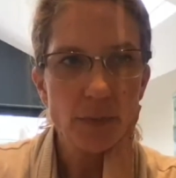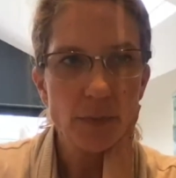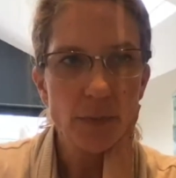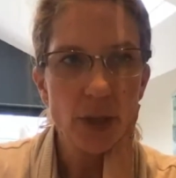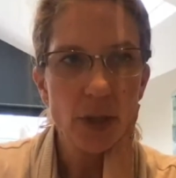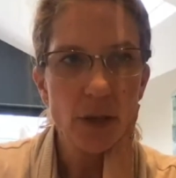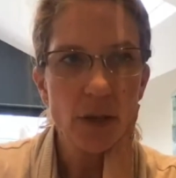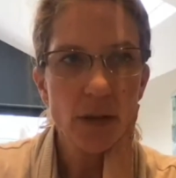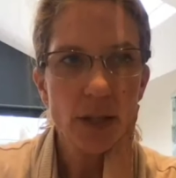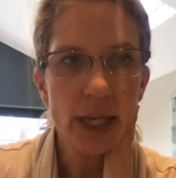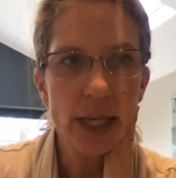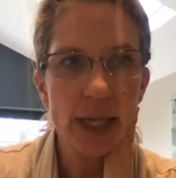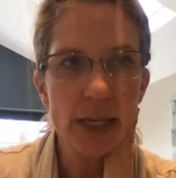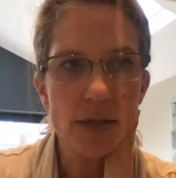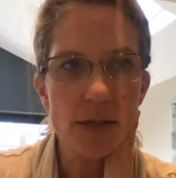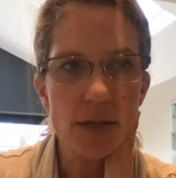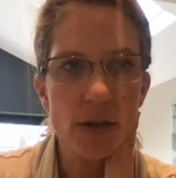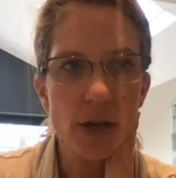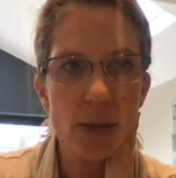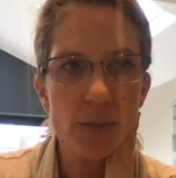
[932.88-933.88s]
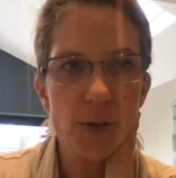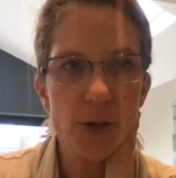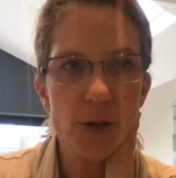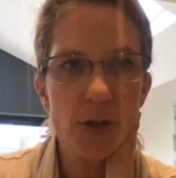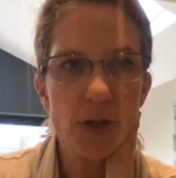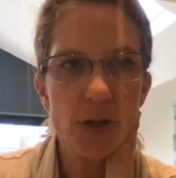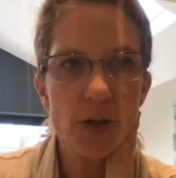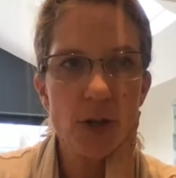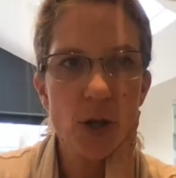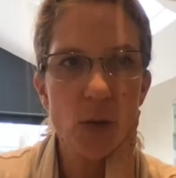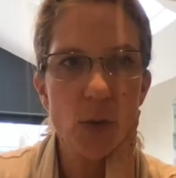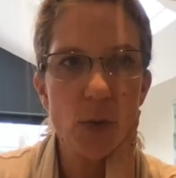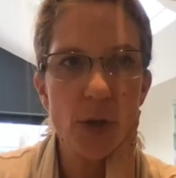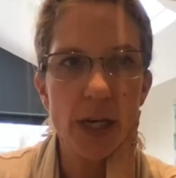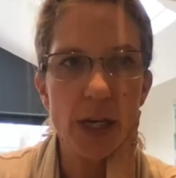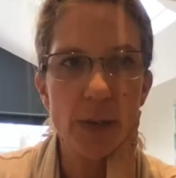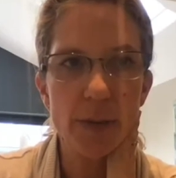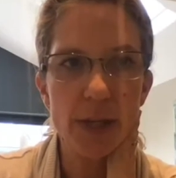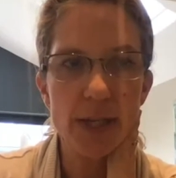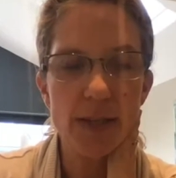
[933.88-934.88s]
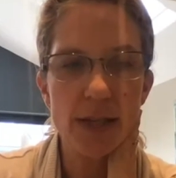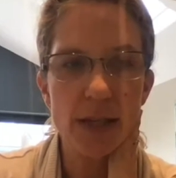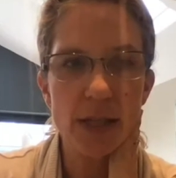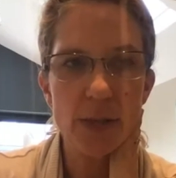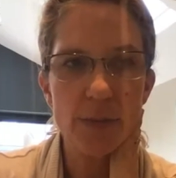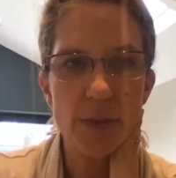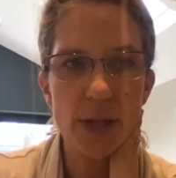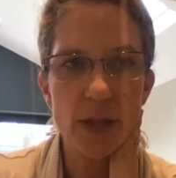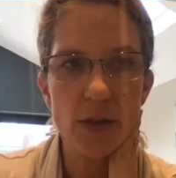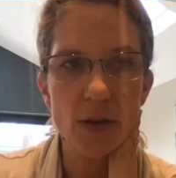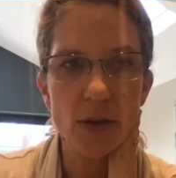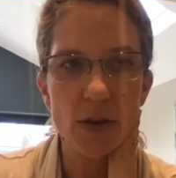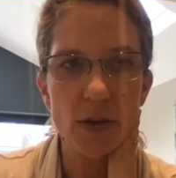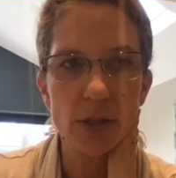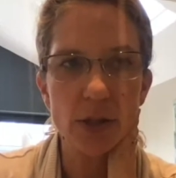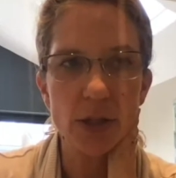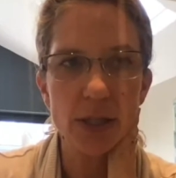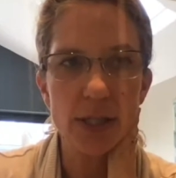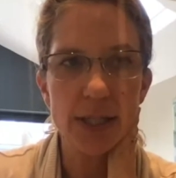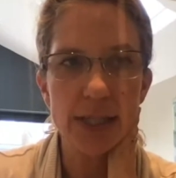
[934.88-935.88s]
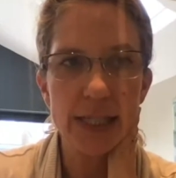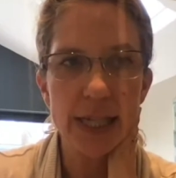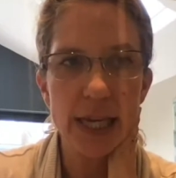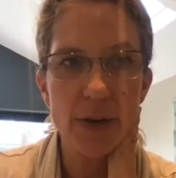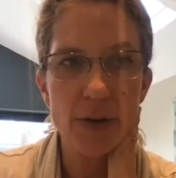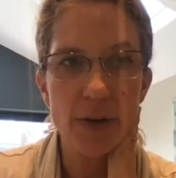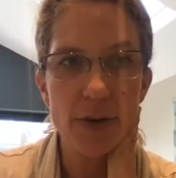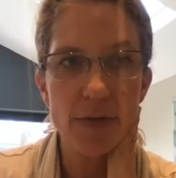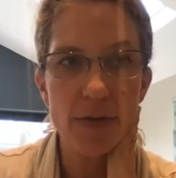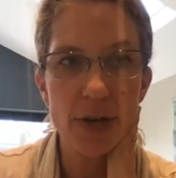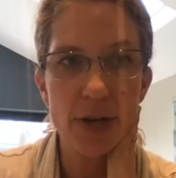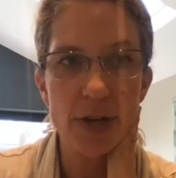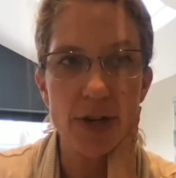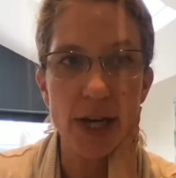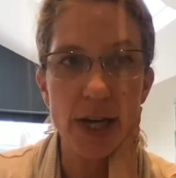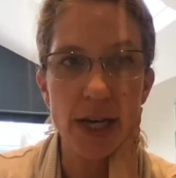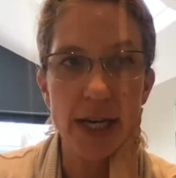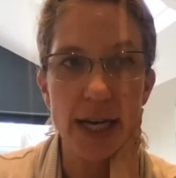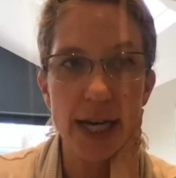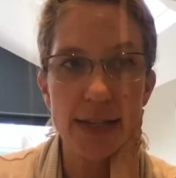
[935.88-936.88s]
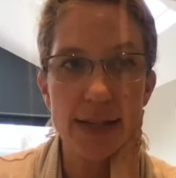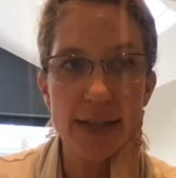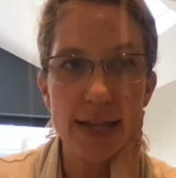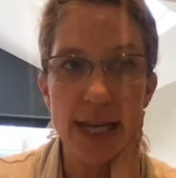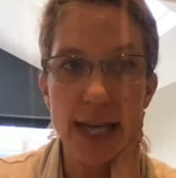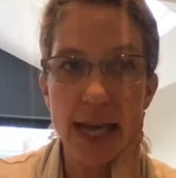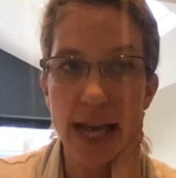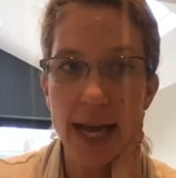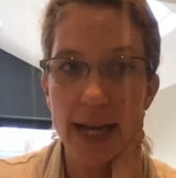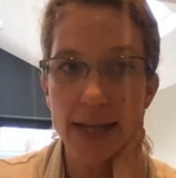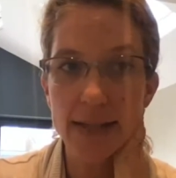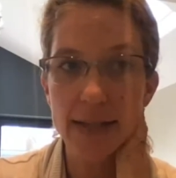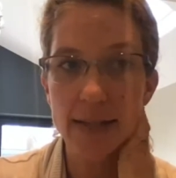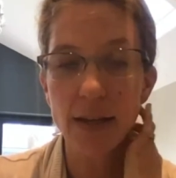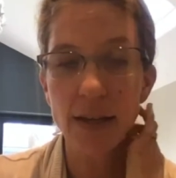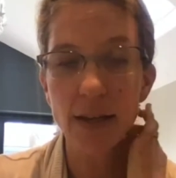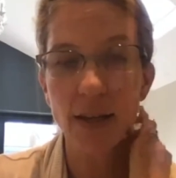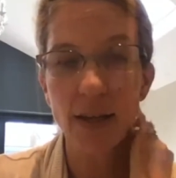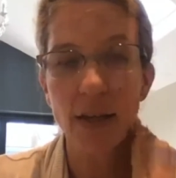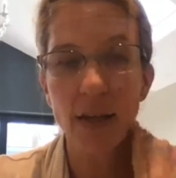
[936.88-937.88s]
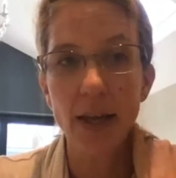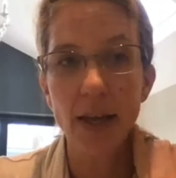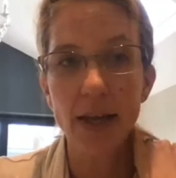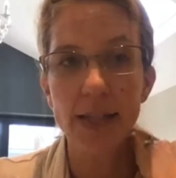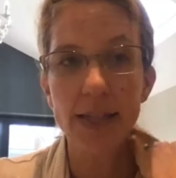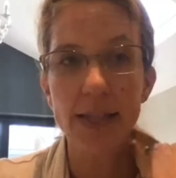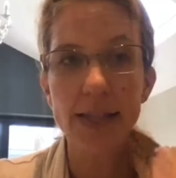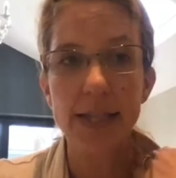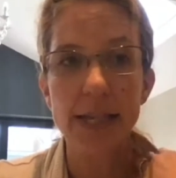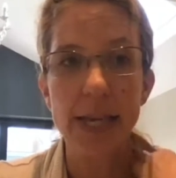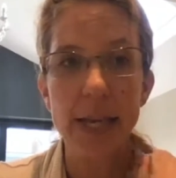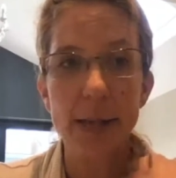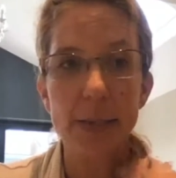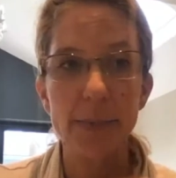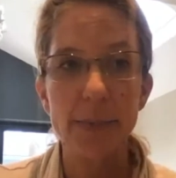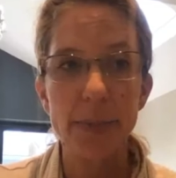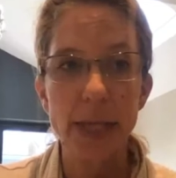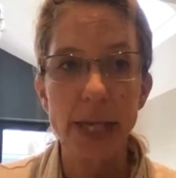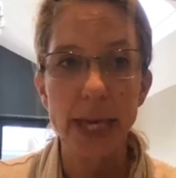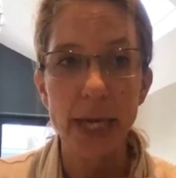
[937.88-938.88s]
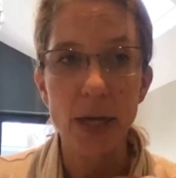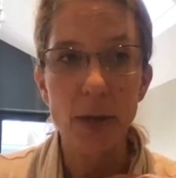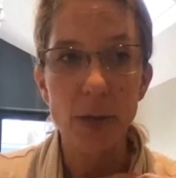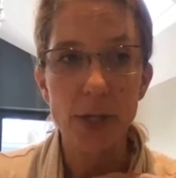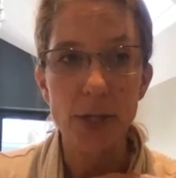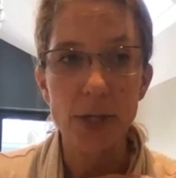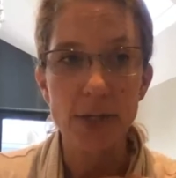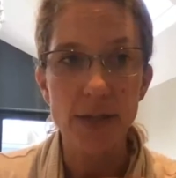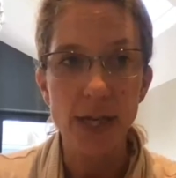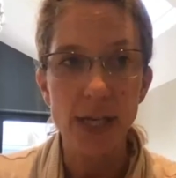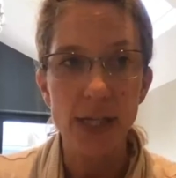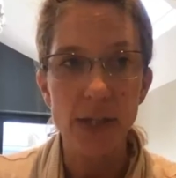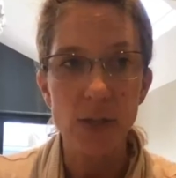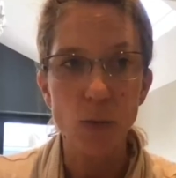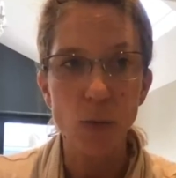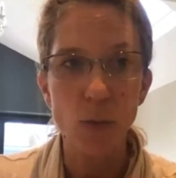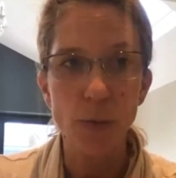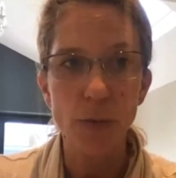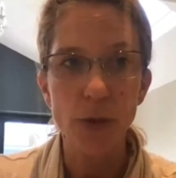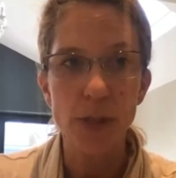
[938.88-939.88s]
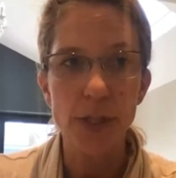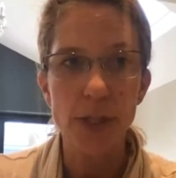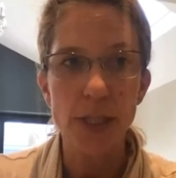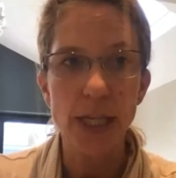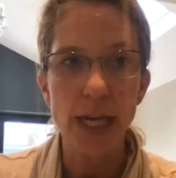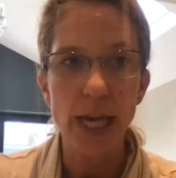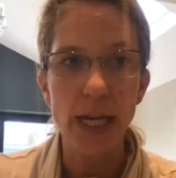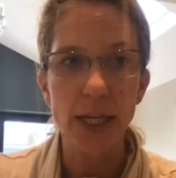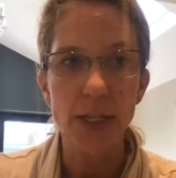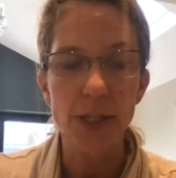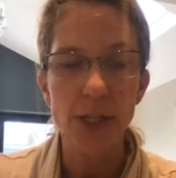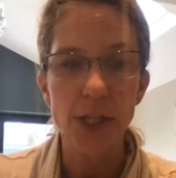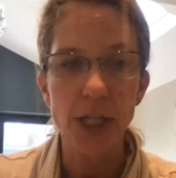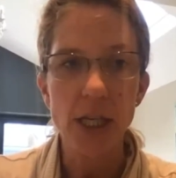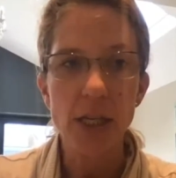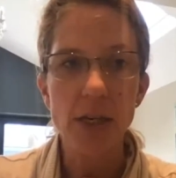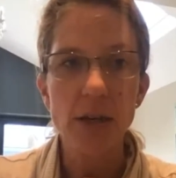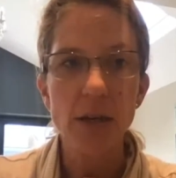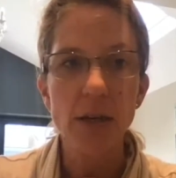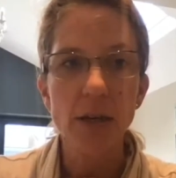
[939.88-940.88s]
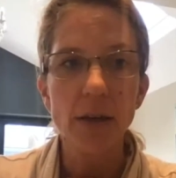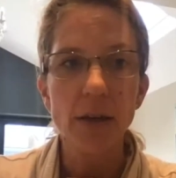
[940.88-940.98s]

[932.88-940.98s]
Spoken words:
Okay, so I'm due to start weaning my 6-month-old on a dairy-free diet as he has CMPA, which is cow's milk protein allergy.